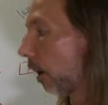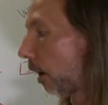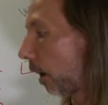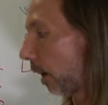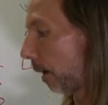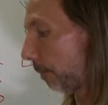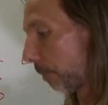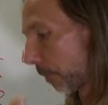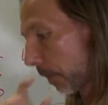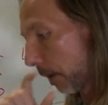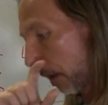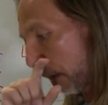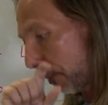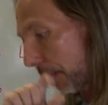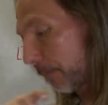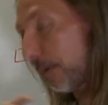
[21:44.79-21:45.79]
Um,
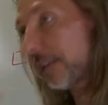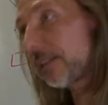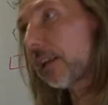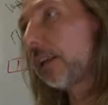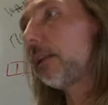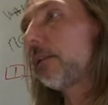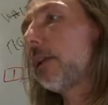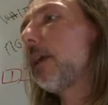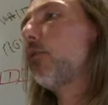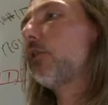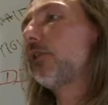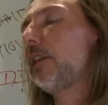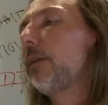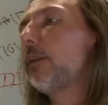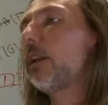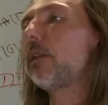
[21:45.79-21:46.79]
but basically it
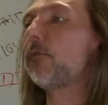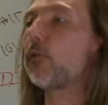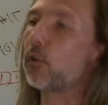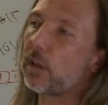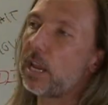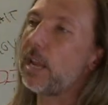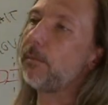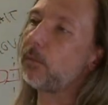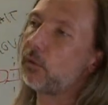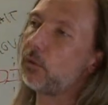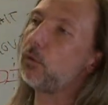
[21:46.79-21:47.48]
was limited for games.